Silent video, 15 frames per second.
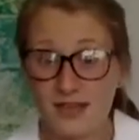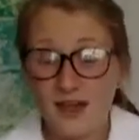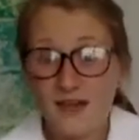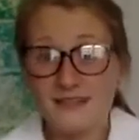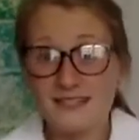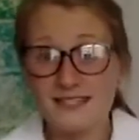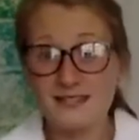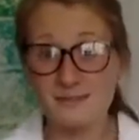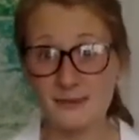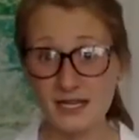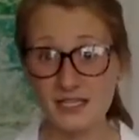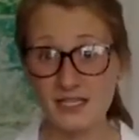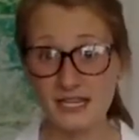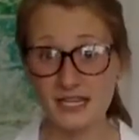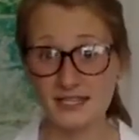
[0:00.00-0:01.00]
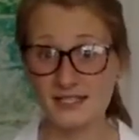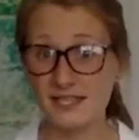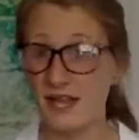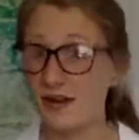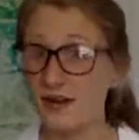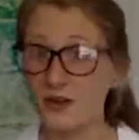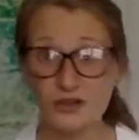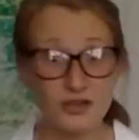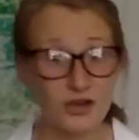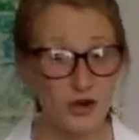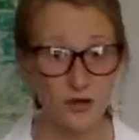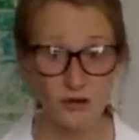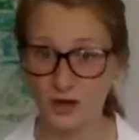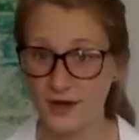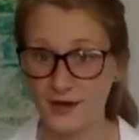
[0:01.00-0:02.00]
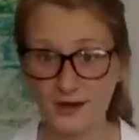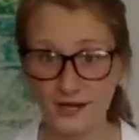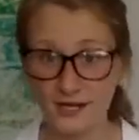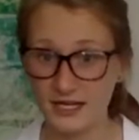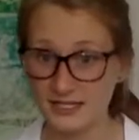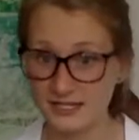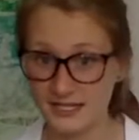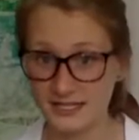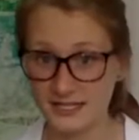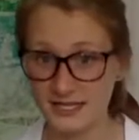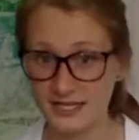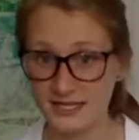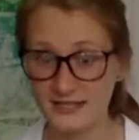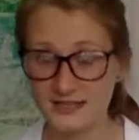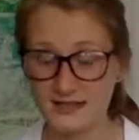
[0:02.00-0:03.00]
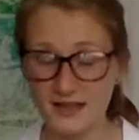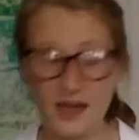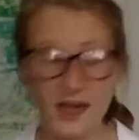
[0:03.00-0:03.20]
of species that are no longer in existence,